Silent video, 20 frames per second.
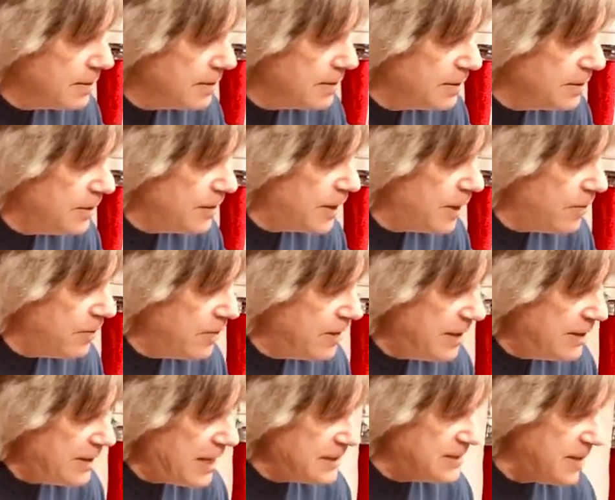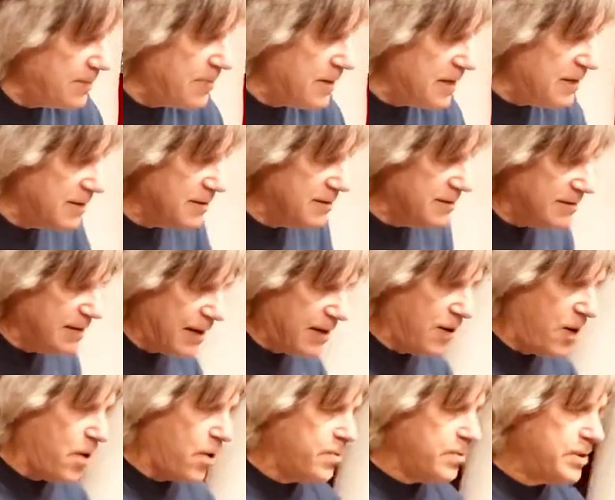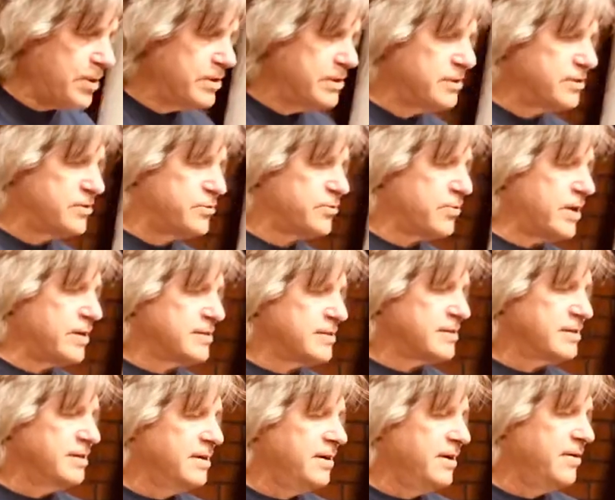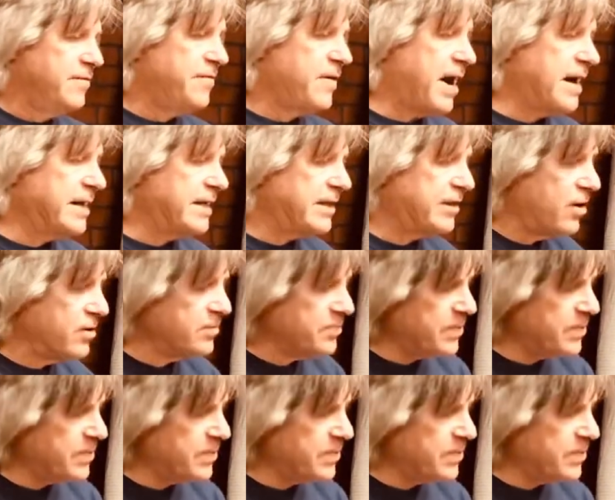There you go. And that's something at home you can just stress finding those.